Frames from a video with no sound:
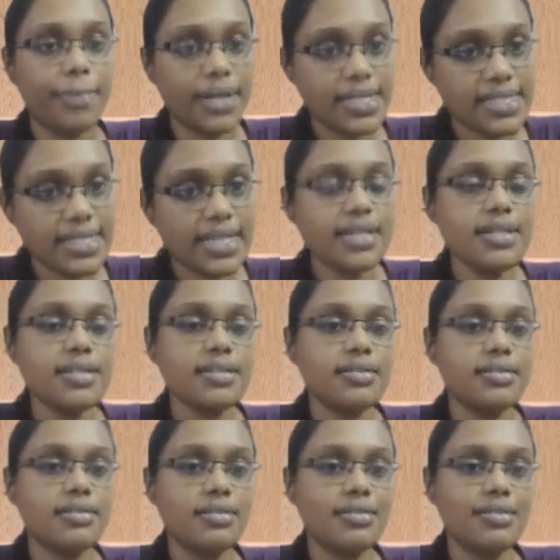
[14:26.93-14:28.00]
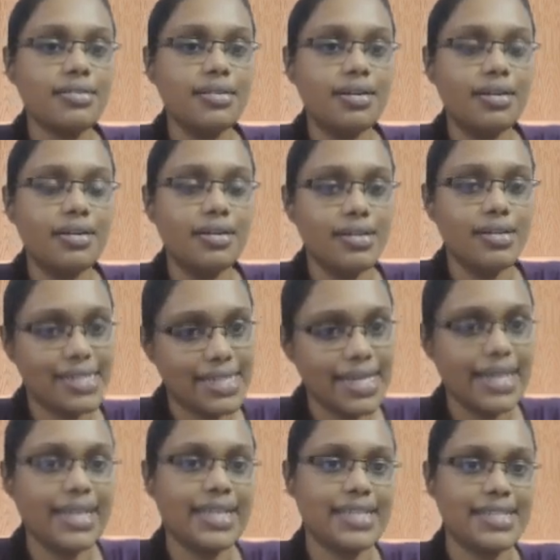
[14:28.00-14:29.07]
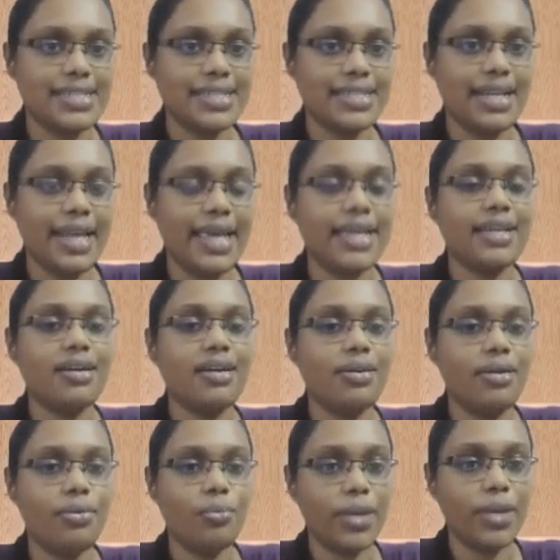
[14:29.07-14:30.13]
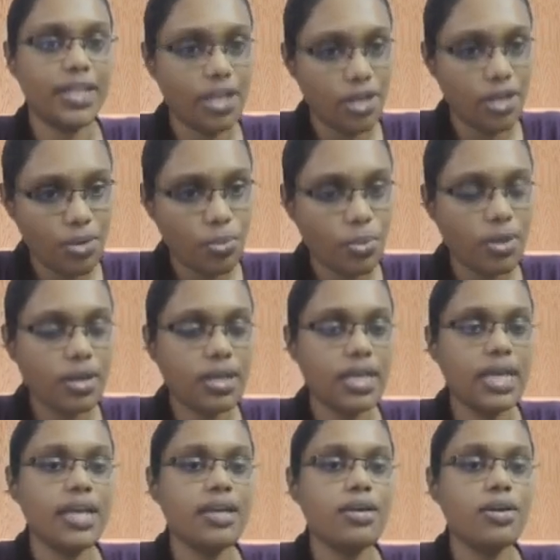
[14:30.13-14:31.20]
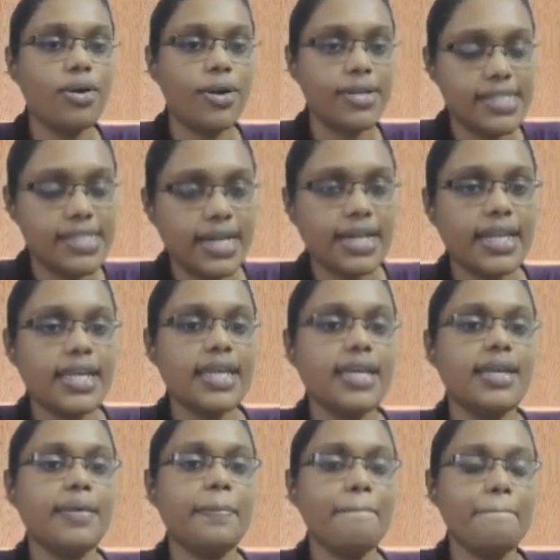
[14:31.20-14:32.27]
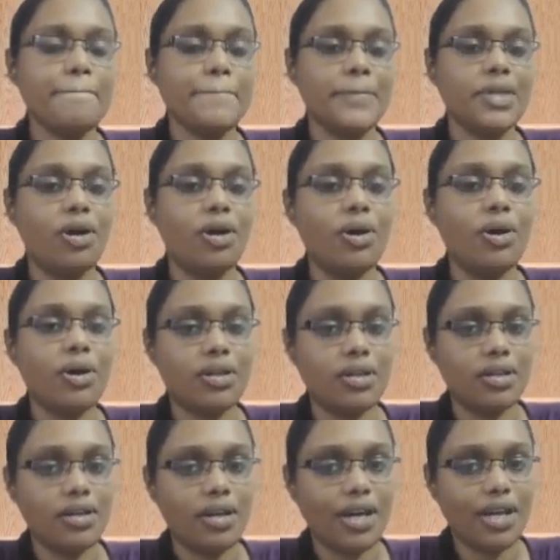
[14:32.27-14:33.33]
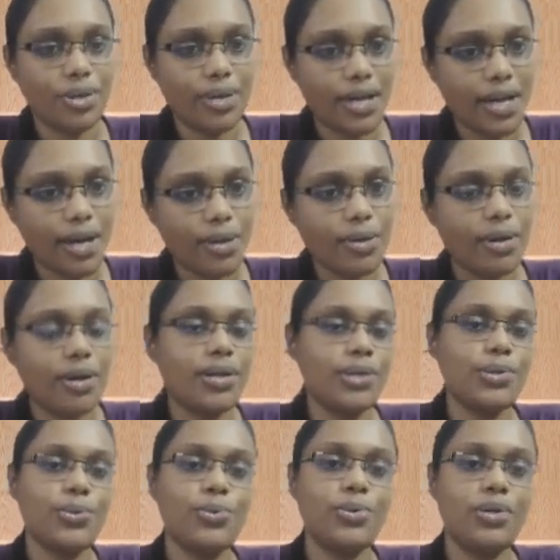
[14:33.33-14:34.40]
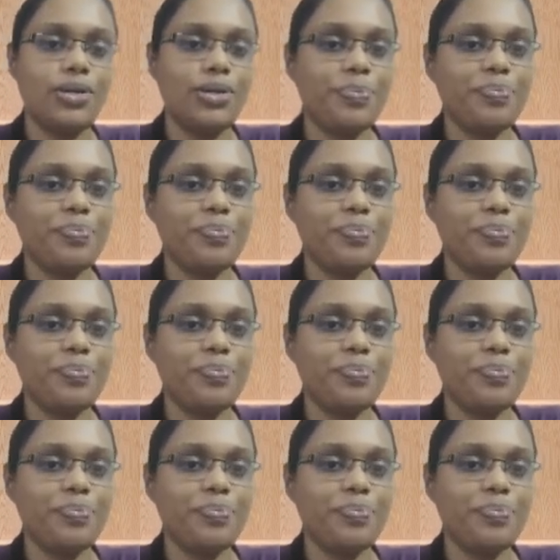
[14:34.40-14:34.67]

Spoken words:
present status, like whether you're working or studying, or are you how are you